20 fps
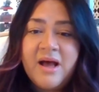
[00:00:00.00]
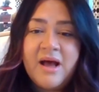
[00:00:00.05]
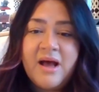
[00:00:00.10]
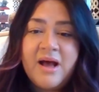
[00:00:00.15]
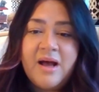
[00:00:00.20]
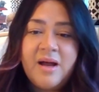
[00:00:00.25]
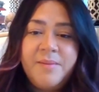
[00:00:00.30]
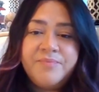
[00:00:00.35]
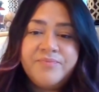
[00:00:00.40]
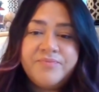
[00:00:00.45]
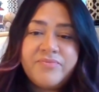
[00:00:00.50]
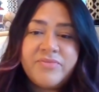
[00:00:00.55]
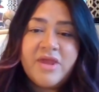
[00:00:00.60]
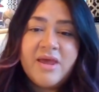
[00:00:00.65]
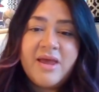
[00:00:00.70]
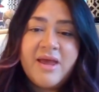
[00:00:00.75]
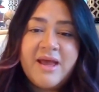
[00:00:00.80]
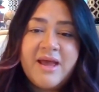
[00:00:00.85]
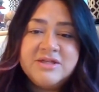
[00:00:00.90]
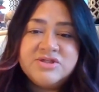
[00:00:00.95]
Um,
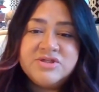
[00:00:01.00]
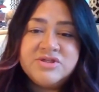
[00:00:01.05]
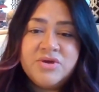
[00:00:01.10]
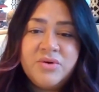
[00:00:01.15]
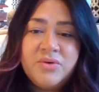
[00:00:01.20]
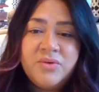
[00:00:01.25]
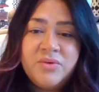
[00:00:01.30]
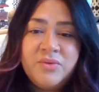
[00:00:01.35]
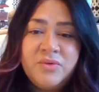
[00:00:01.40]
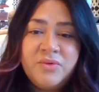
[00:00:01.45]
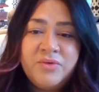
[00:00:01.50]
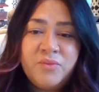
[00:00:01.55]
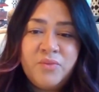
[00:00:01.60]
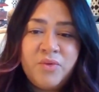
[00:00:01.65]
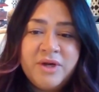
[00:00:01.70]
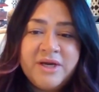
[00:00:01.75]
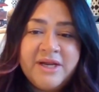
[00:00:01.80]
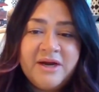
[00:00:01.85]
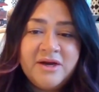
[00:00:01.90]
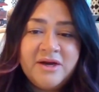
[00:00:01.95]
and so,
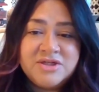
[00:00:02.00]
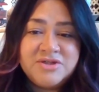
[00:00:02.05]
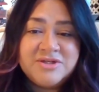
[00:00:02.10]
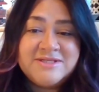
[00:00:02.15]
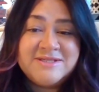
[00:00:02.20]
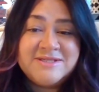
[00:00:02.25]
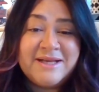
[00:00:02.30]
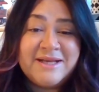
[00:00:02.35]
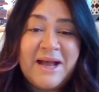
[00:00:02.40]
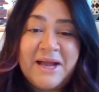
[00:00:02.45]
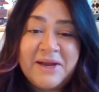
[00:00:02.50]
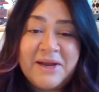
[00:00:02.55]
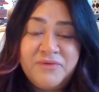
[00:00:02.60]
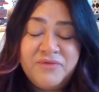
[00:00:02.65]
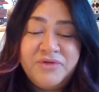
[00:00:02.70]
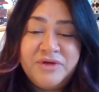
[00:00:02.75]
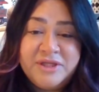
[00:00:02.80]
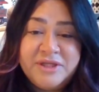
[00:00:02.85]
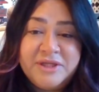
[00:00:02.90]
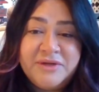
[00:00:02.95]
one characteristic I
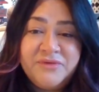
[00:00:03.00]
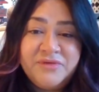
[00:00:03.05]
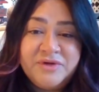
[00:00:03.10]
really,